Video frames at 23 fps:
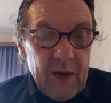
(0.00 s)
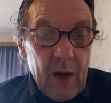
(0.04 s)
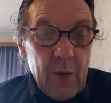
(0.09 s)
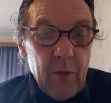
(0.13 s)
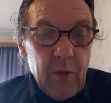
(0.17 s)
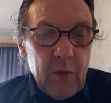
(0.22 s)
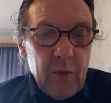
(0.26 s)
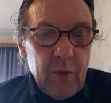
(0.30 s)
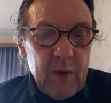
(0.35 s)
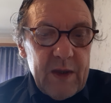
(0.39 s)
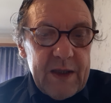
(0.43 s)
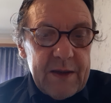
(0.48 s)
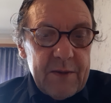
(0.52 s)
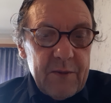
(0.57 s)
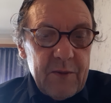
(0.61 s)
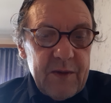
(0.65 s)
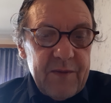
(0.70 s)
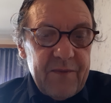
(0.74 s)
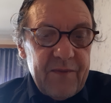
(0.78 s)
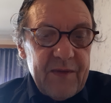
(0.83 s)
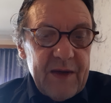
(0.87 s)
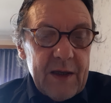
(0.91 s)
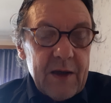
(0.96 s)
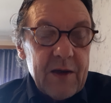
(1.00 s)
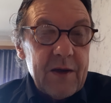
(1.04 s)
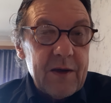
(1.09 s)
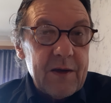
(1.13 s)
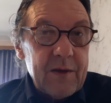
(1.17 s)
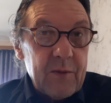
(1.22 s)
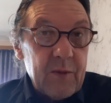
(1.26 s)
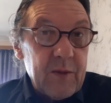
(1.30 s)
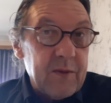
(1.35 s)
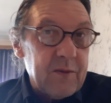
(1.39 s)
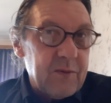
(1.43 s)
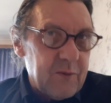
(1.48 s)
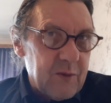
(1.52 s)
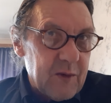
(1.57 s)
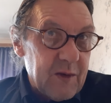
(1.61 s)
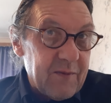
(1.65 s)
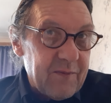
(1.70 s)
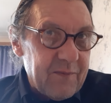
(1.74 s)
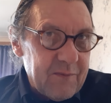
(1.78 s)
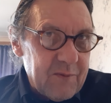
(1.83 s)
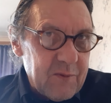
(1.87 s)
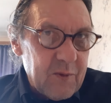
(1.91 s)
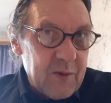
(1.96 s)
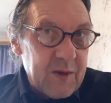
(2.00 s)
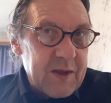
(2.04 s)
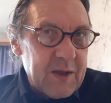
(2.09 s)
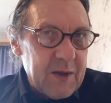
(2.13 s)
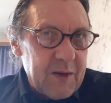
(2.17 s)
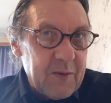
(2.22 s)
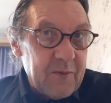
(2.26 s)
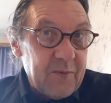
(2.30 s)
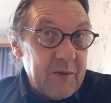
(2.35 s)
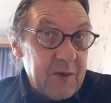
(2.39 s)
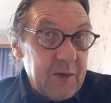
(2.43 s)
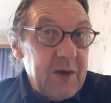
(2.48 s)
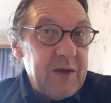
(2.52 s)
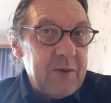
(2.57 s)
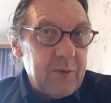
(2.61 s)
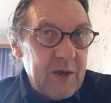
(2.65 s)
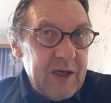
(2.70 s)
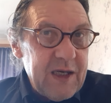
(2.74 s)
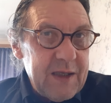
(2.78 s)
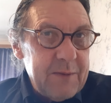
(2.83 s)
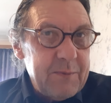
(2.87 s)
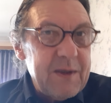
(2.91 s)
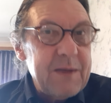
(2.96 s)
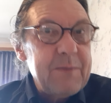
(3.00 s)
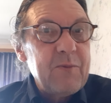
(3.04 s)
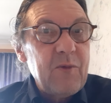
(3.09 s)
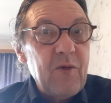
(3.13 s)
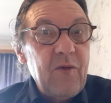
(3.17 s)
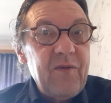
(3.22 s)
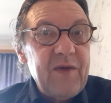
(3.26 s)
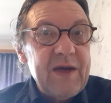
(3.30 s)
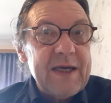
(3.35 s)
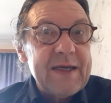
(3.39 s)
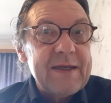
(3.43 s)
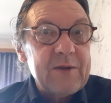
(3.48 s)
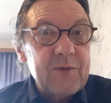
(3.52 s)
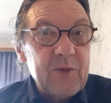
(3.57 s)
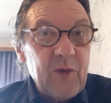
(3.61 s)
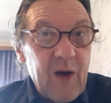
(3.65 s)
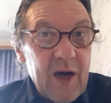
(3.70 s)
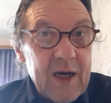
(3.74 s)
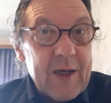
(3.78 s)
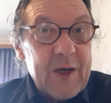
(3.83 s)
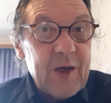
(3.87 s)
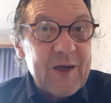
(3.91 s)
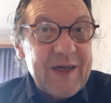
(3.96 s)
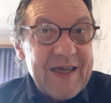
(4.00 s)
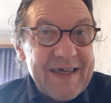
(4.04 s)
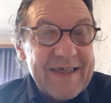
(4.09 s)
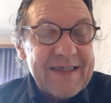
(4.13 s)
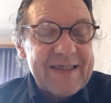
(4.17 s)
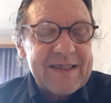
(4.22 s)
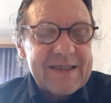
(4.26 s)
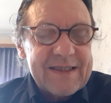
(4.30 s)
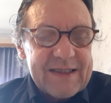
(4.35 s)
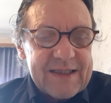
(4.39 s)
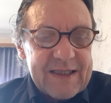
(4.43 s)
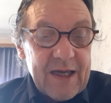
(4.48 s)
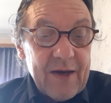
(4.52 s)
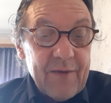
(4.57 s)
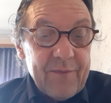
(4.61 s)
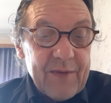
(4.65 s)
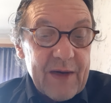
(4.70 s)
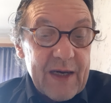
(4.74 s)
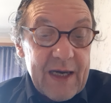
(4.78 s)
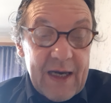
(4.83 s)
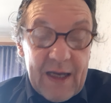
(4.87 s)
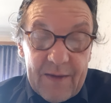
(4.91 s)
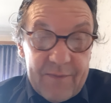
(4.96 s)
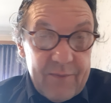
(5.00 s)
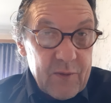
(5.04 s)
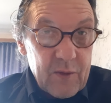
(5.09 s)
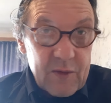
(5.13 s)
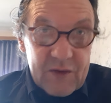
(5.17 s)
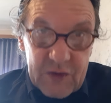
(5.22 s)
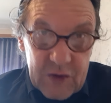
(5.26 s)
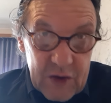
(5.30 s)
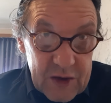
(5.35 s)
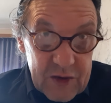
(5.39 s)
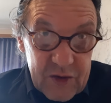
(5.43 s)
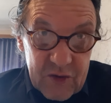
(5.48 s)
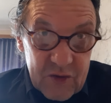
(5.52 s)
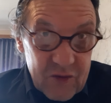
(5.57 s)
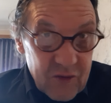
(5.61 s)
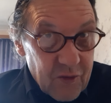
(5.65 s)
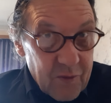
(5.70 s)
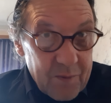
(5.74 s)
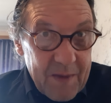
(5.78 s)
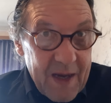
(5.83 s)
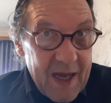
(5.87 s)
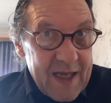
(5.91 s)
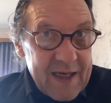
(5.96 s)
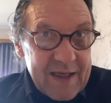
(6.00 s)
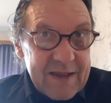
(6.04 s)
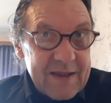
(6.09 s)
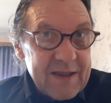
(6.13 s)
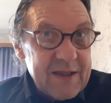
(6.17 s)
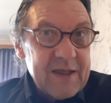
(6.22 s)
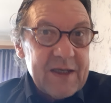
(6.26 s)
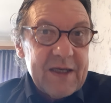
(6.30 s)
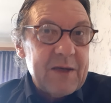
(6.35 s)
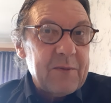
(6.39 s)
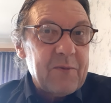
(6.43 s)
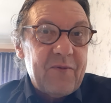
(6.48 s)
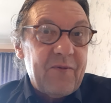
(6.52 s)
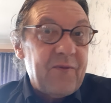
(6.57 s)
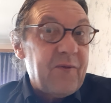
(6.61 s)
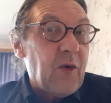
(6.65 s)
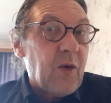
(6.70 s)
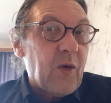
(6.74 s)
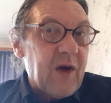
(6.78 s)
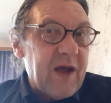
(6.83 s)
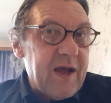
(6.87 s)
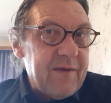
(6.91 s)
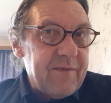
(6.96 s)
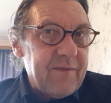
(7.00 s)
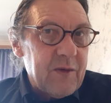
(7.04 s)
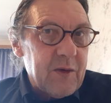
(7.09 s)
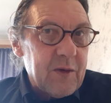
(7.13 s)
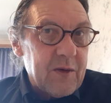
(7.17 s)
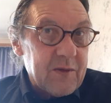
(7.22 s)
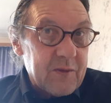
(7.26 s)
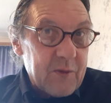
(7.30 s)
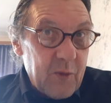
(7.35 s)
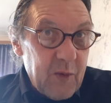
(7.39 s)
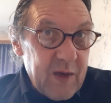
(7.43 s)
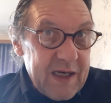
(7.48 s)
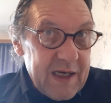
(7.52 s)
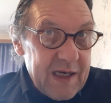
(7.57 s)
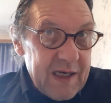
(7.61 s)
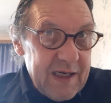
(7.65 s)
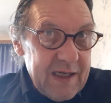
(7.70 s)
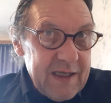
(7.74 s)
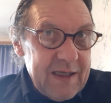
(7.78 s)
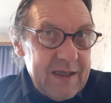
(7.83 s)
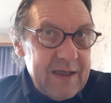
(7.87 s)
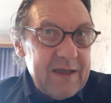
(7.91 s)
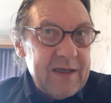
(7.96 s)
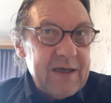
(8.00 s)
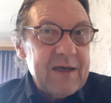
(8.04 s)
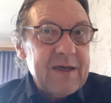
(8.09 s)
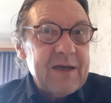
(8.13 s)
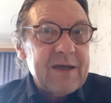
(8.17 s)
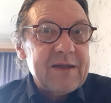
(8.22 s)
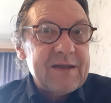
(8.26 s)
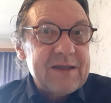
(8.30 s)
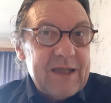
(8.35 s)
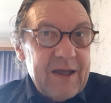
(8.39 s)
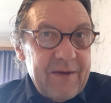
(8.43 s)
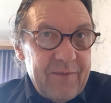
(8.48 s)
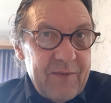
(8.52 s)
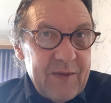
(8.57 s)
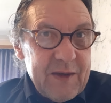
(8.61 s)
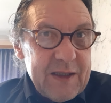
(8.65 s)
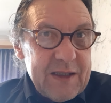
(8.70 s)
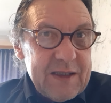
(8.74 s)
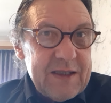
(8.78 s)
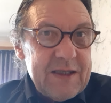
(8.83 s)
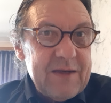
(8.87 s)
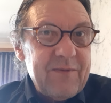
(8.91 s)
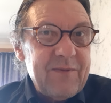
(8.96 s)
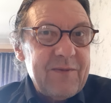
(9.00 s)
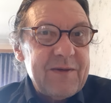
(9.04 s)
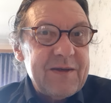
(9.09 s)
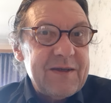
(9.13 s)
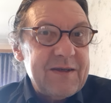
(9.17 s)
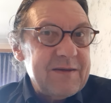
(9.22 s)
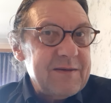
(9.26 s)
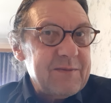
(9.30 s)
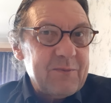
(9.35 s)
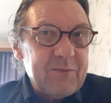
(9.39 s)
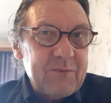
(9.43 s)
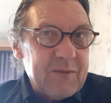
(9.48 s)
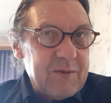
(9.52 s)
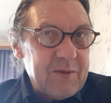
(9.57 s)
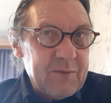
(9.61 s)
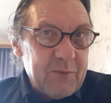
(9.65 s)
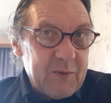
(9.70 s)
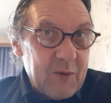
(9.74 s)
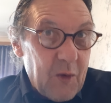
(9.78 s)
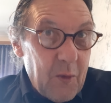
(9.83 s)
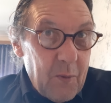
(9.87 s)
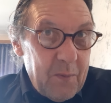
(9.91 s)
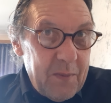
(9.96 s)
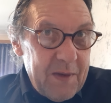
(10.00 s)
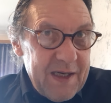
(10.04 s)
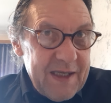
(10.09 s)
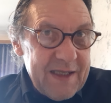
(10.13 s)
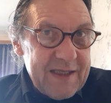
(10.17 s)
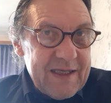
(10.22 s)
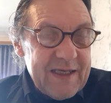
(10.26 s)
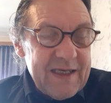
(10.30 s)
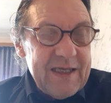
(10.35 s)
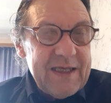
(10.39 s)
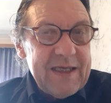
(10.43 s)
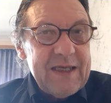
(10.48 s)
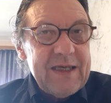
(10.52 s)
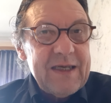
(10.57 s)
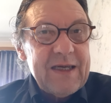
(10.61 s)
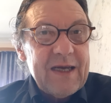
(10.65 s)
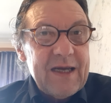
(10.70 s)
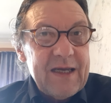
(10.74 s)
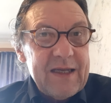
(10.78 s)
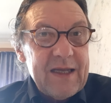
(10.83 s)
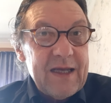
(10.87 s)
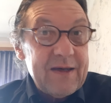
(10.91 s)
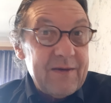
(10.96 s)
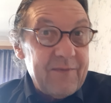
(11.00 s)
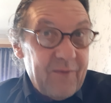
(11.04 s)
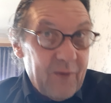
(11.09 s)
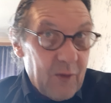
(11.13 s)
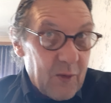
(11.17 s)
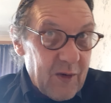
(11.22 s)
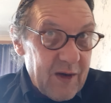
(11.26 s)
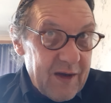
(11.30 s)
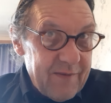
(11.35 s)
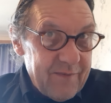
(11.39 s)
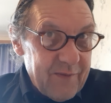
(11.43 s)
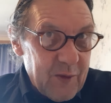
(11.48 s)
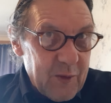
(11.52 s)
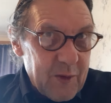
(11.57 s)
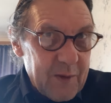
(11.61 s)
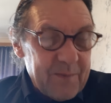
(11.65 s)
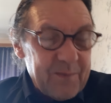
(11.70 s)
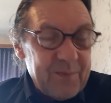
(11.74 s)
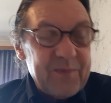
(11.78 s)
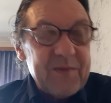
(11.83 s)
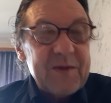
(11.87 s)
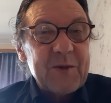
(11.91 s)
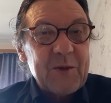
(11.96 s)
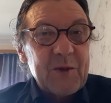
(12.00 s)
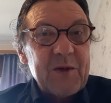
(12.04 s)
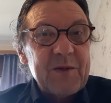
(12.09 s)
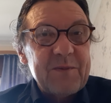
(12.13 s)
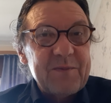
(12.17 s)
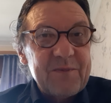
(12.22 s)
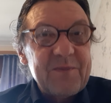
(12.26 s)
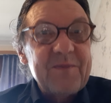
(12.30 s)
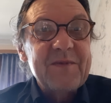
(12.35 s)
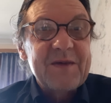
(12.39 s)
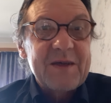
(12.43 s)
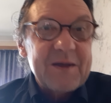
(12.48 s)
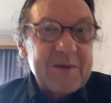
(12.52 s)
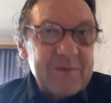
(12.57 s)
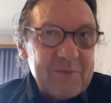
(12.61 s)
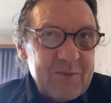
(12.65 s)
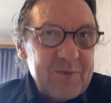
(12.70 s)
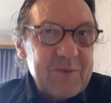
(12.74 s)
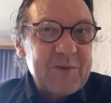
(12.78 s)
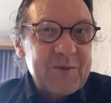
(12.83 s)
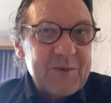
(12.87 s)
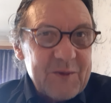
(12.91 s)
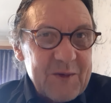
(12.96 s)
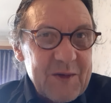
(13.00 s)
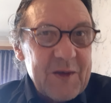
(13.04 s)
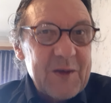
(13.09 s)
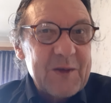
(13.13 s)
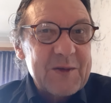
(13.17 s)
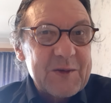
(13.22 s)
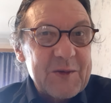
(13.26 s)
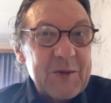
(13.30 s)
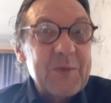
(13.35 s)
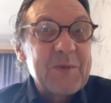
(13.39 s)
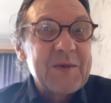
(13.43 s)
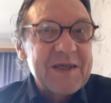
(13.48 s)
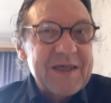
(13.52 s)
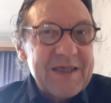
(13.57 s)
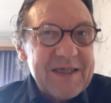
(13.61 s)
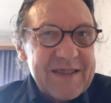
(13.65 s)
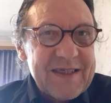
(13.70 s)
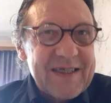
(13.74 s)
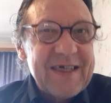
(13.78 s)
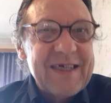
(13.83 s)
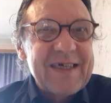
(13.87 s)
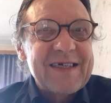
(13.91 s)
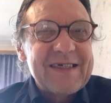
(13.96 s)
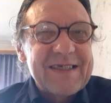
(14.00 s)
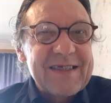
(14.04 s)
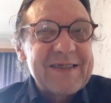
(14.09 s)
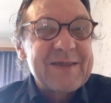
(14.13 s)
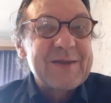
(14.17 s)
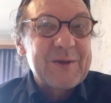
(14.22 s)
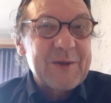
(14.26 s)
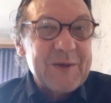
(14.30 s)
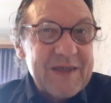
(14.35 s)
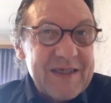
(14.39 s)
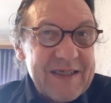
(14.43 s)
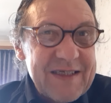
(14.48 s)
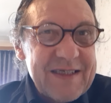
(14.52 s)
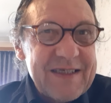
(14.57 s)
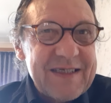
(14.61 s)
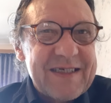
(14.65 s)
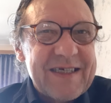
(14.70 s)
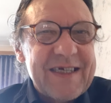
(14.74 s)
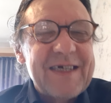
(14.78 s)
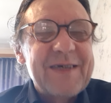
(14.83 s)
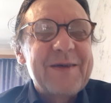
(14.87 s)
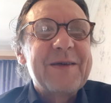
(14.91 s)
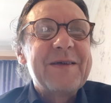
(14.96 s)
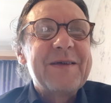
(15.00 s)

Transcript: we feel we're going to really be moving into our connected self, and life will change dramatically, forever, quickly, definitively, completely, and forever. So be it, and so it is.